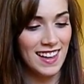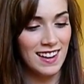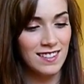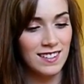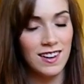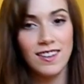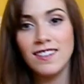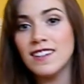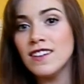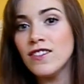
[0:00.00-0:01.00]
I don't know
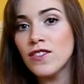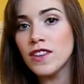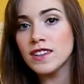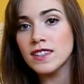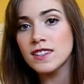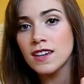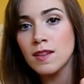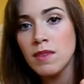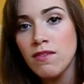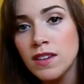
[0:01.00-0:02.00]
if this is
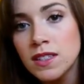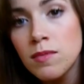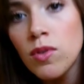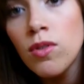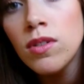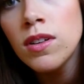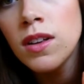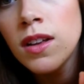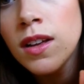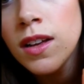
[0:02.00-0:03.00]
going to be visible.
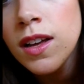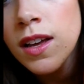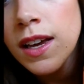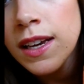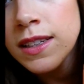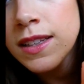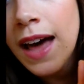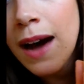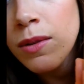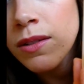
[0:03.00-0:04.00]
It's
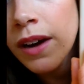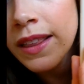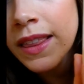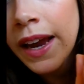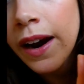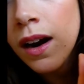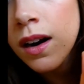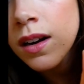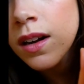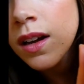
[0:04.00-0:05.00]
that one right
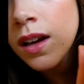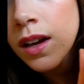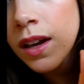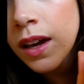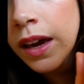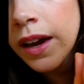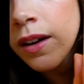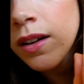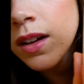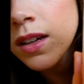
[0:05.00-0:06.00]
there.
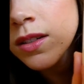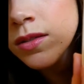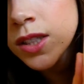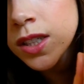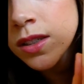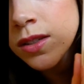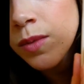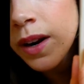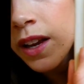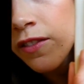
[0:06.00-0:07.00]
Kara
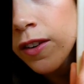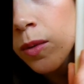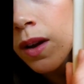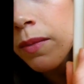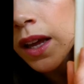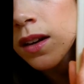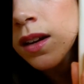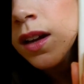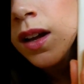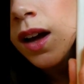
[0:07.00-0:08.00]
Goucher's Running for Women.
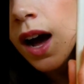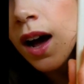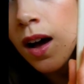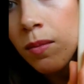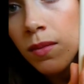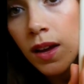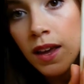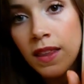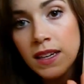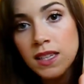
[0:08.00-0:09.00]
And
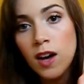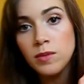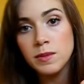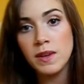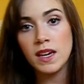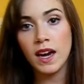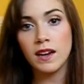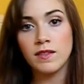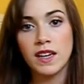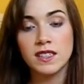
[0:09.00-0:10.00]
that's helped me
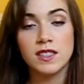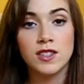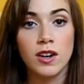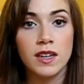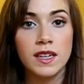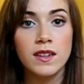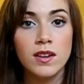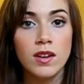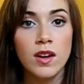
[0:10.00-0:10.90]
kind of get started